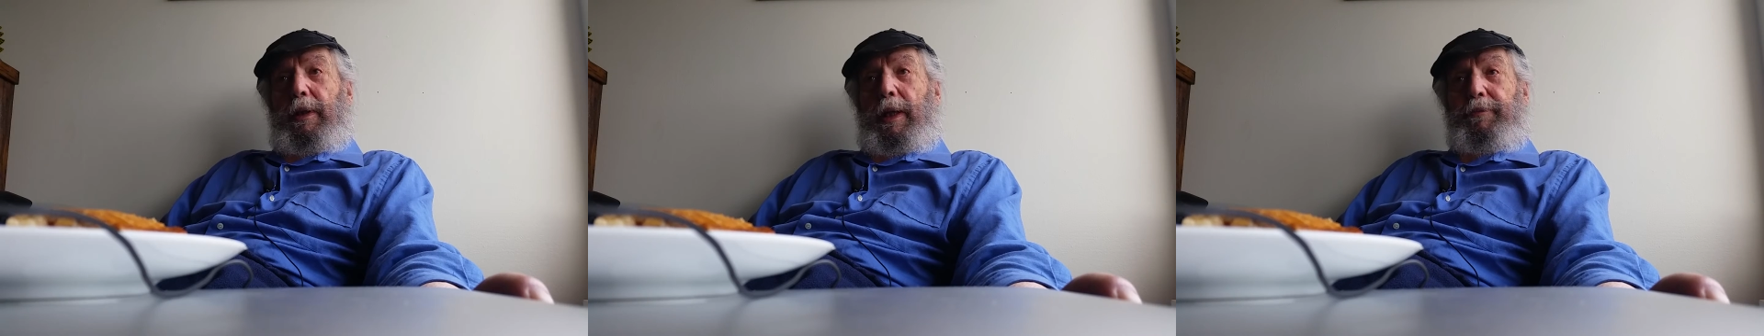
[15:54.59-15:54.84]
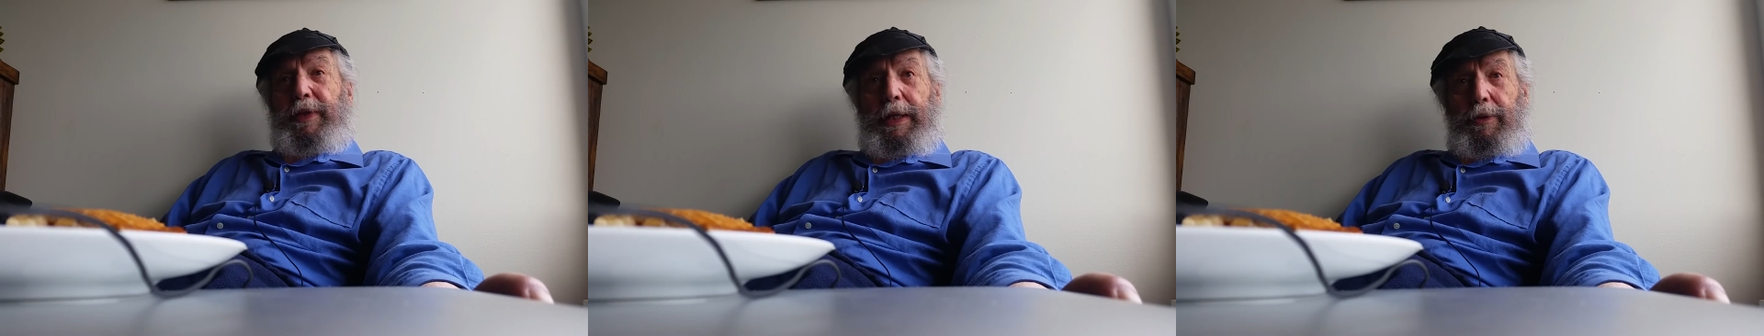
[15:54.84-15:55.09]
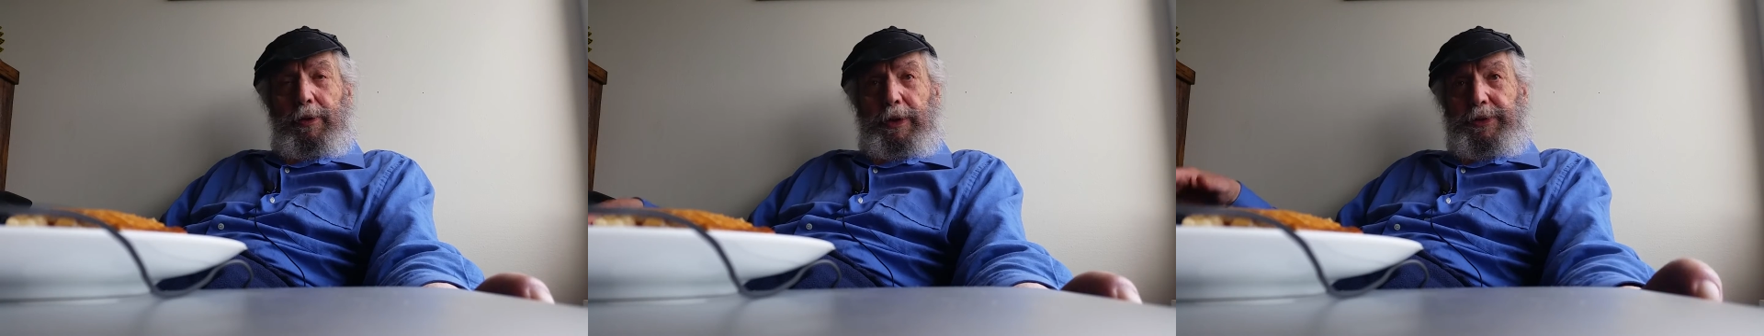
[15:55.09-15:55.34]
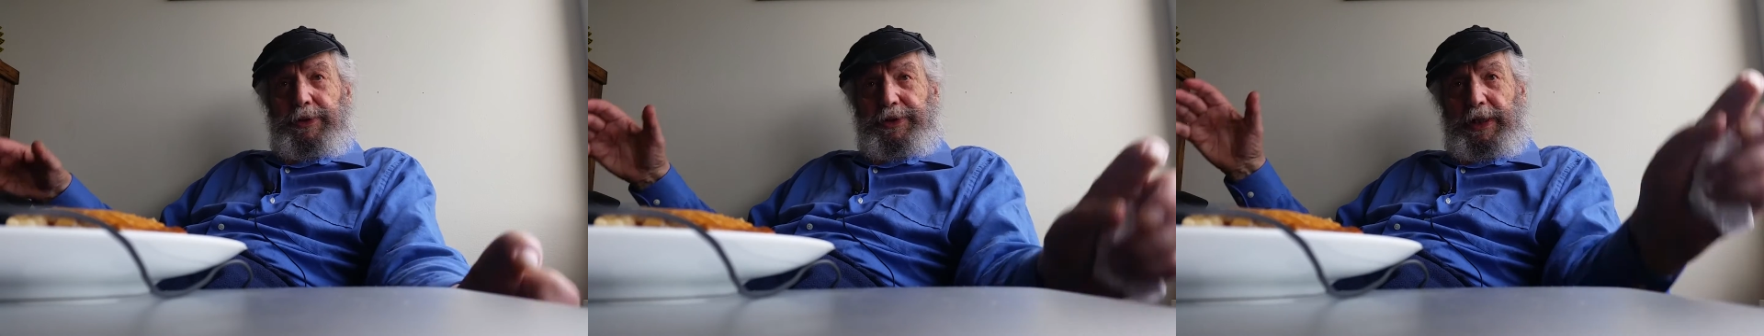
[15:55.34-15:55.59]
I'm now
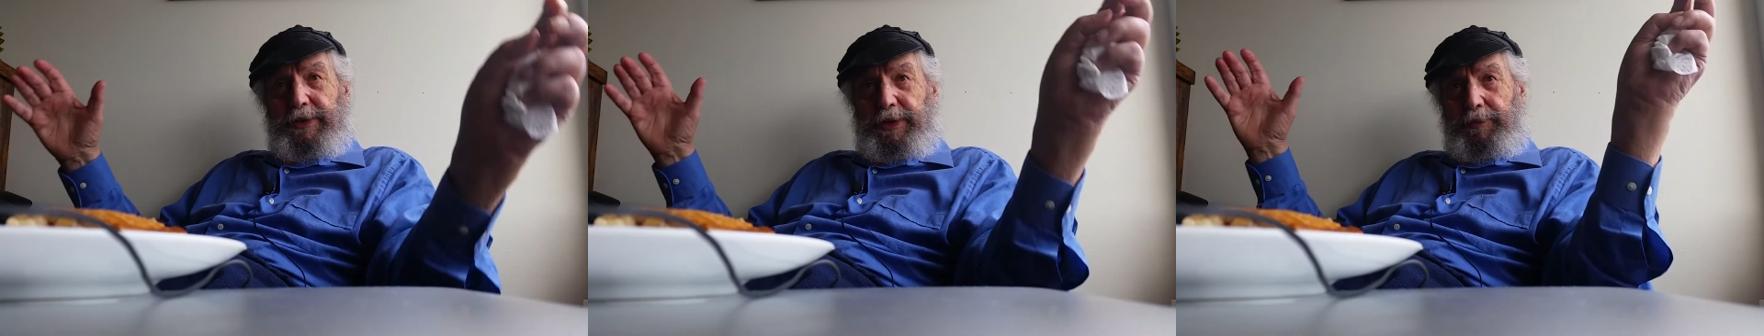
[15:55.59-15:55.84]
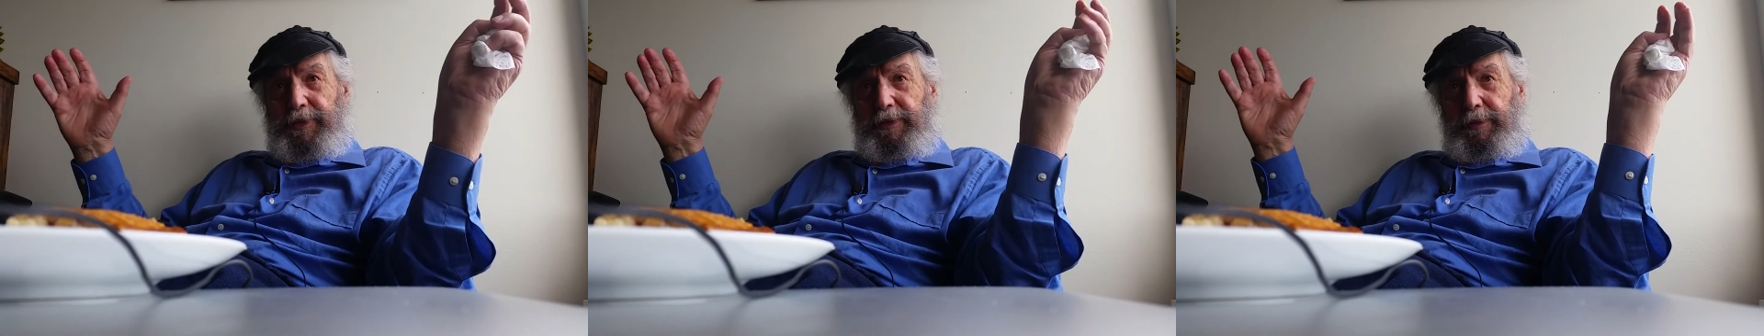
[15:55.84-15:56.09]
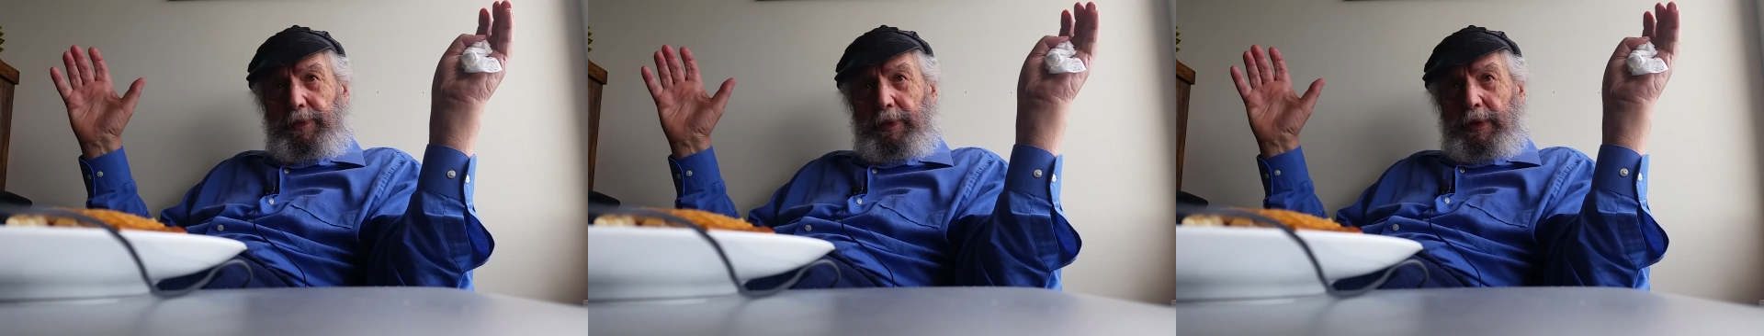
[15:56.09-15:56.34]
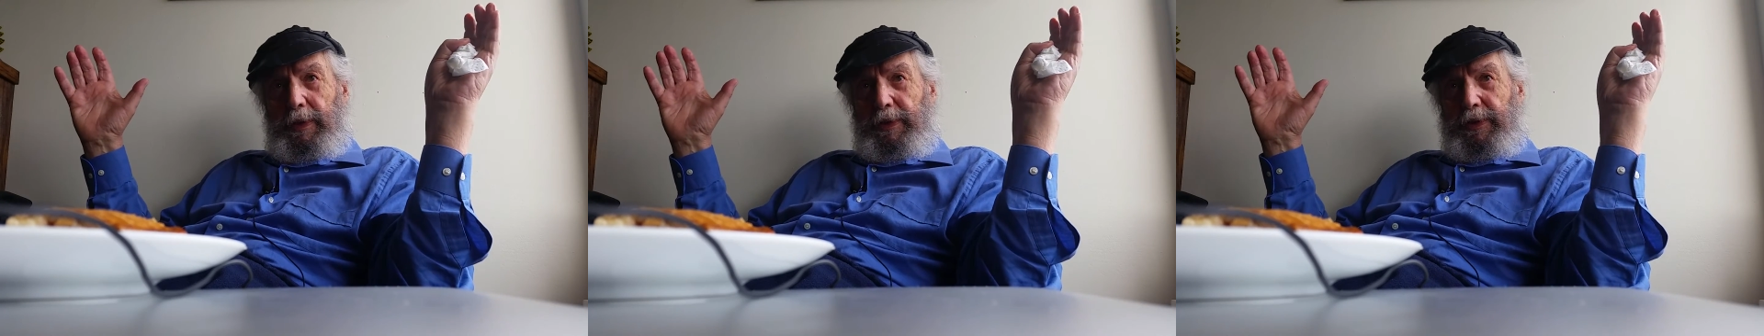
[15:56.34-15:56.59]
going to say something
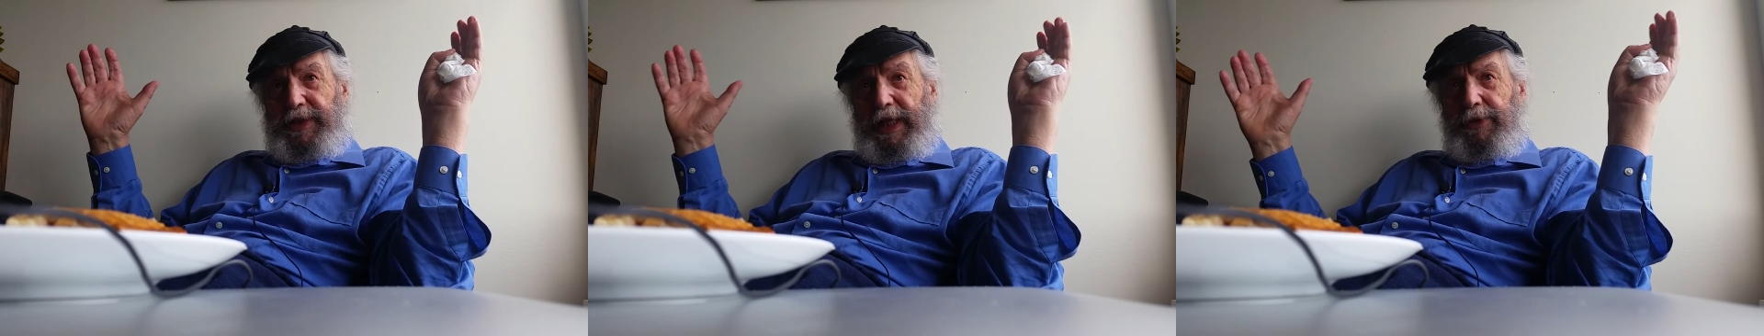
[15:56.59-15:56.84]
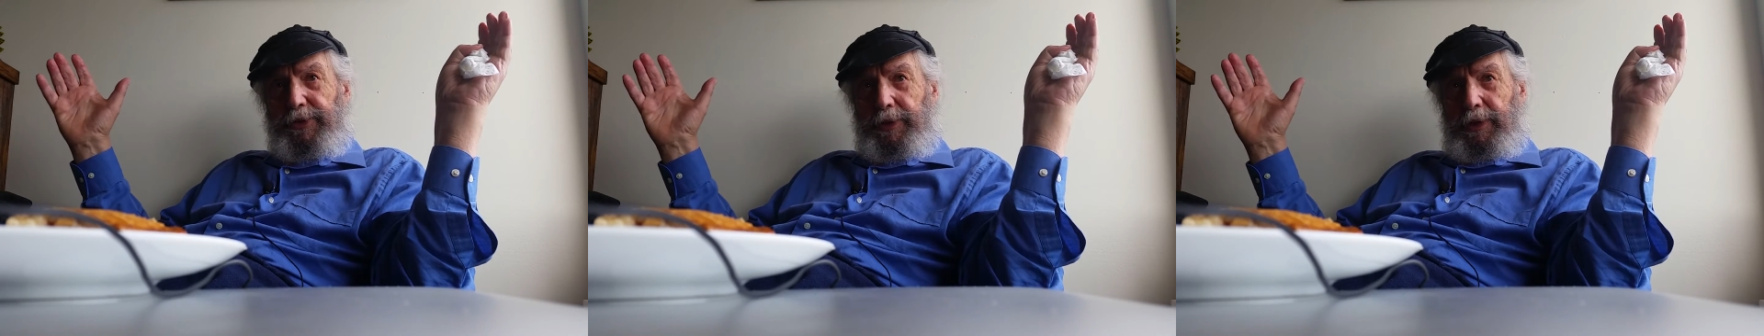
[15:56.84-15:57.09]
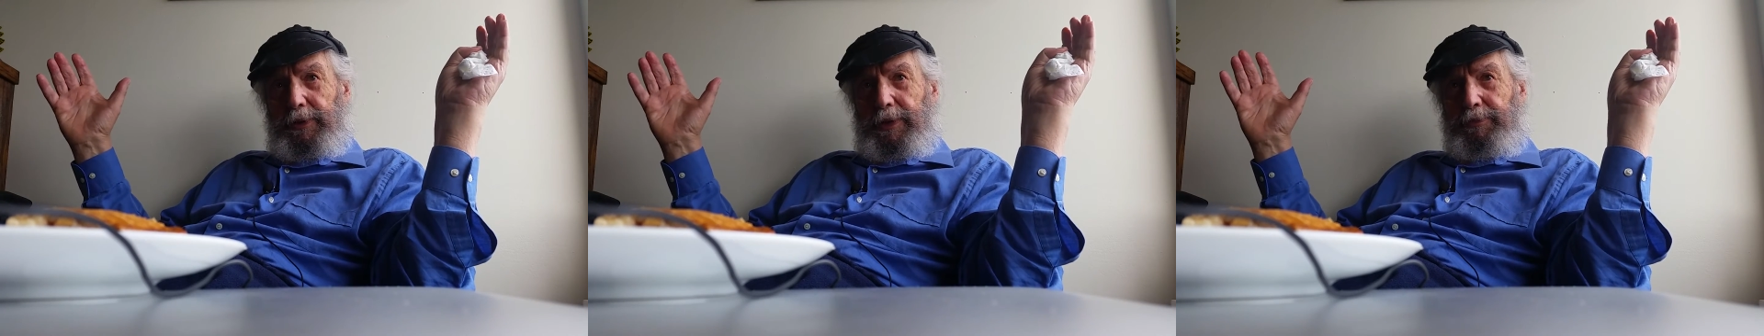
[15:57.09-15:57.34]
central